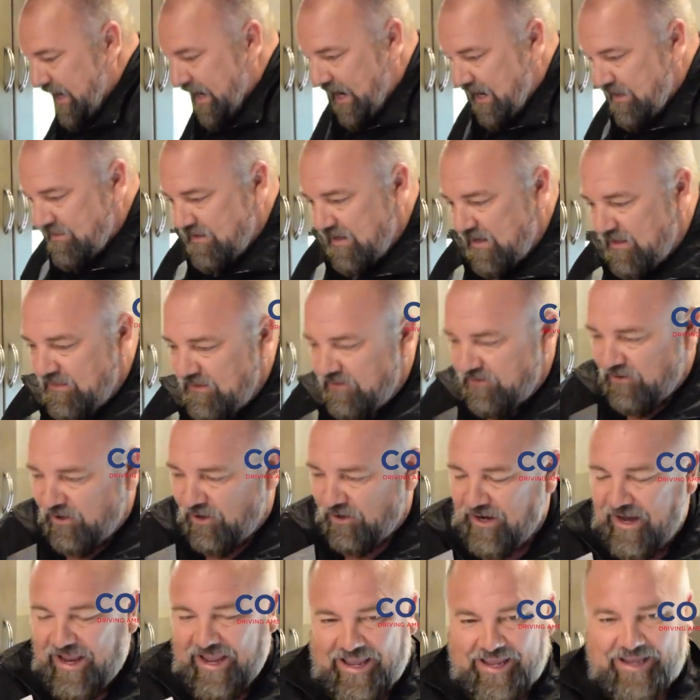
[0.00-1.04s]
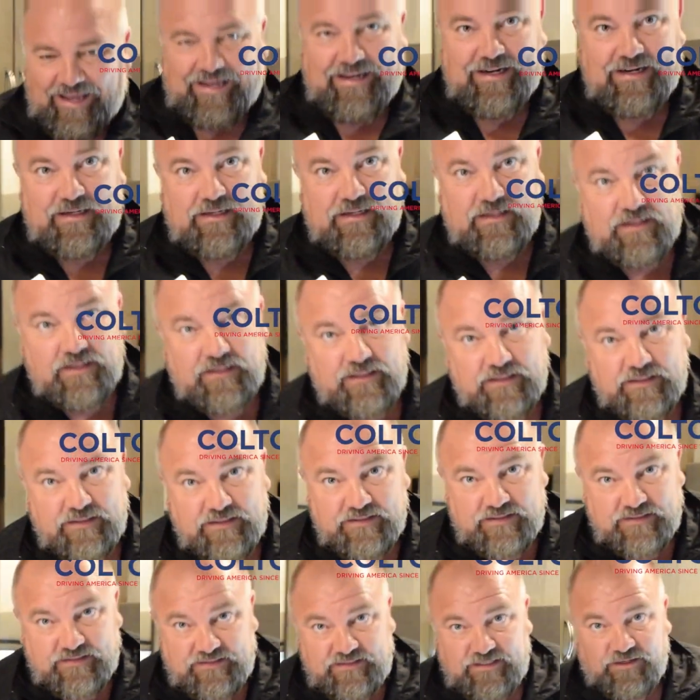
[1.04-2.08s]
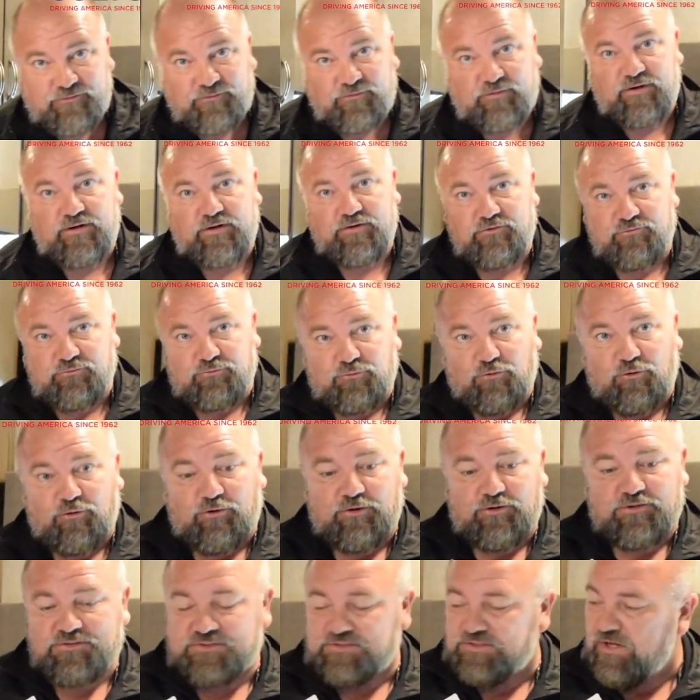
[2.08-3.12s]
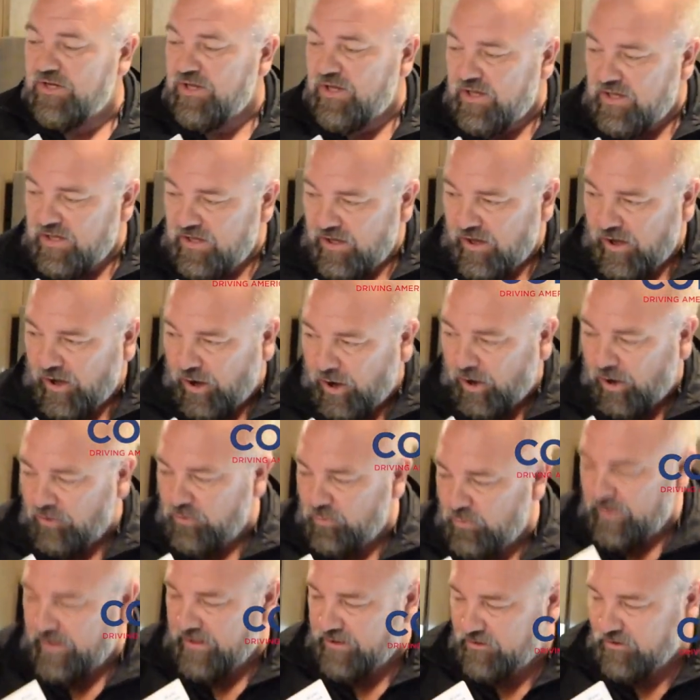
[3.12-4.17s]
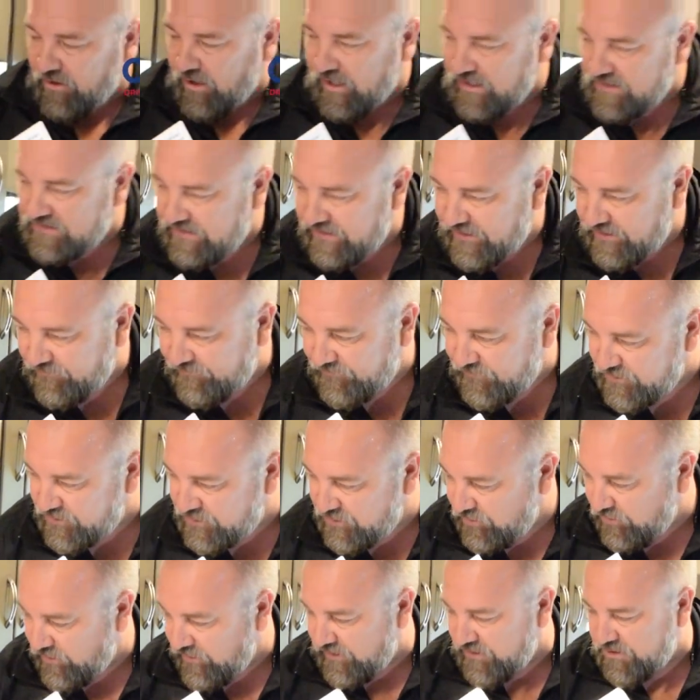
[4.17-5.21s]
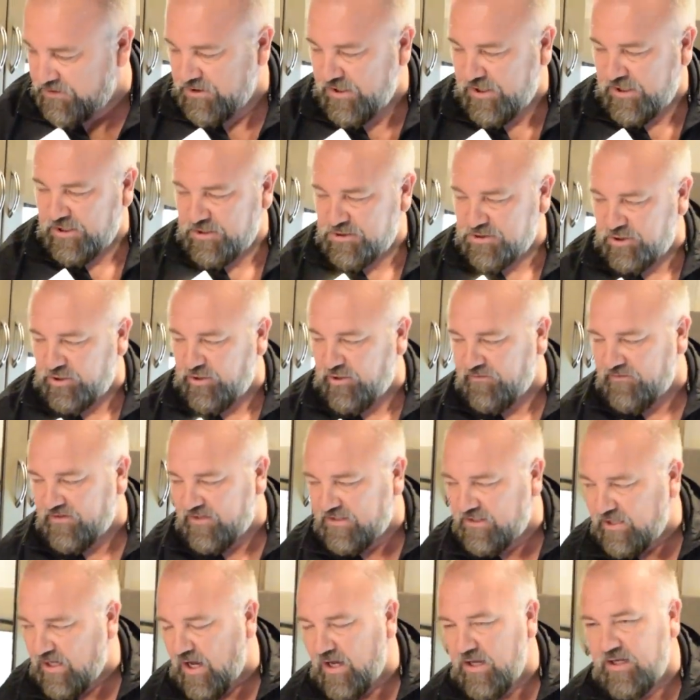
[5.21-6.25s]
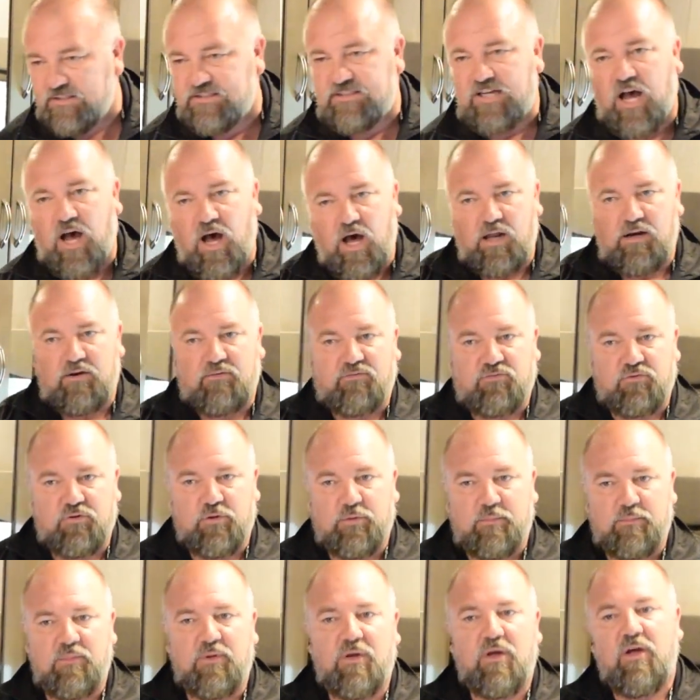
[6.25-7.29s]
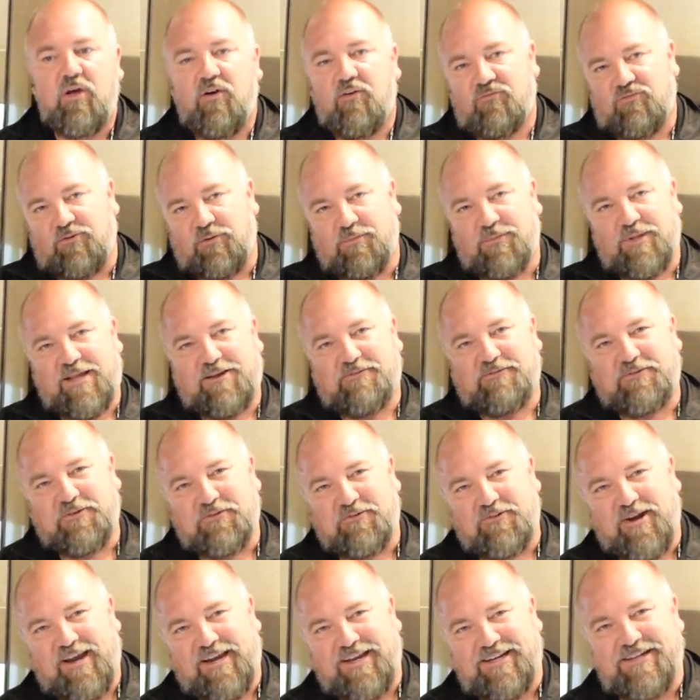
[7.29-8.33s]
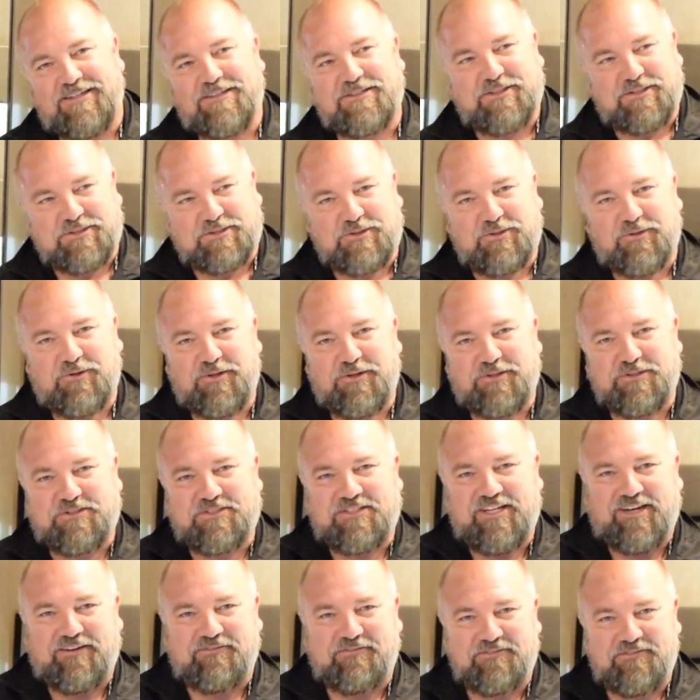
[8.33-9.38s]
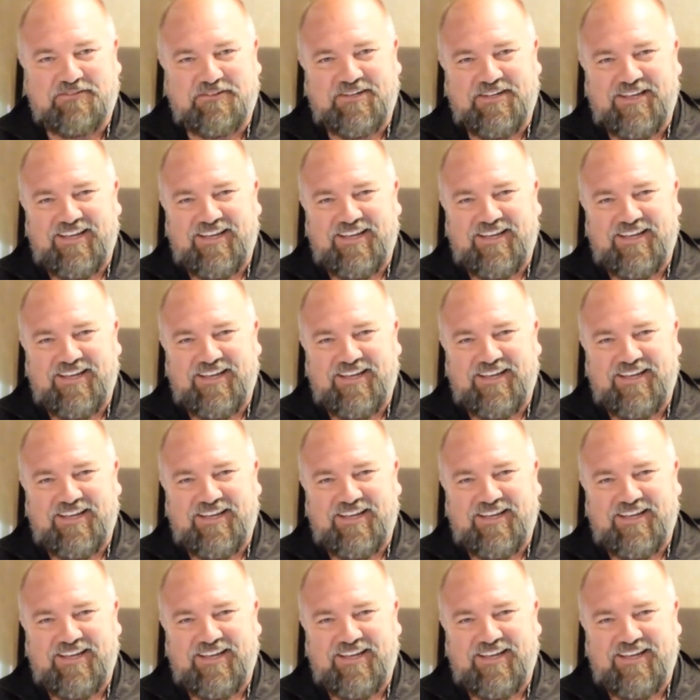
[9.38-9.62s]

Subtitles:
And then there are 8 different drawers all the way across here for storage. So you have a ton of room from left to right to store your stuff.